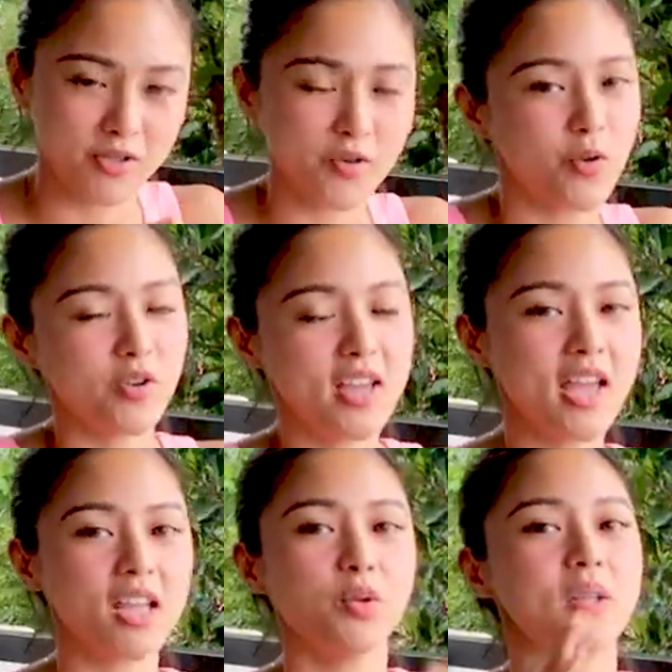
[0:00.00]
So,
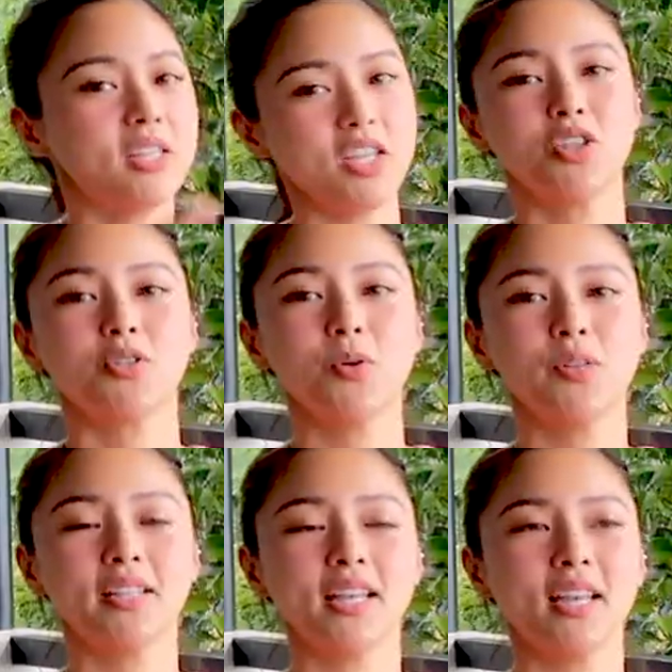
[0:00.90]
kunyari twenty years old
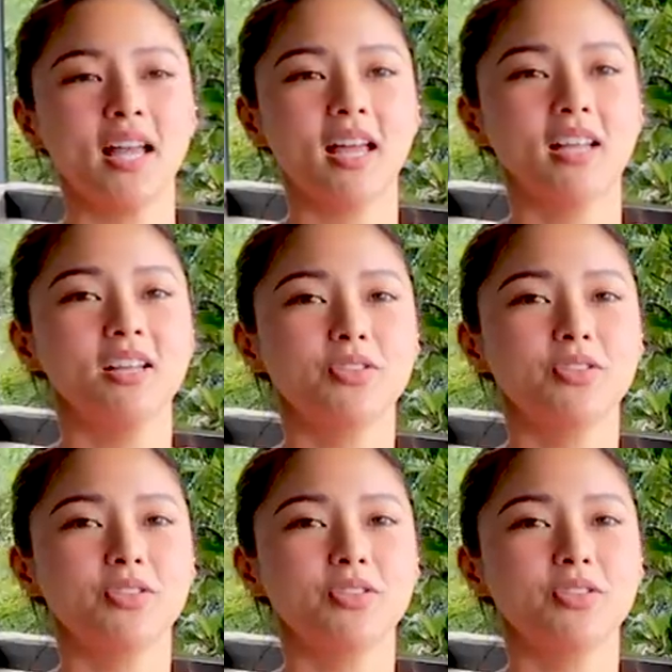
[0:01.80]
ka na,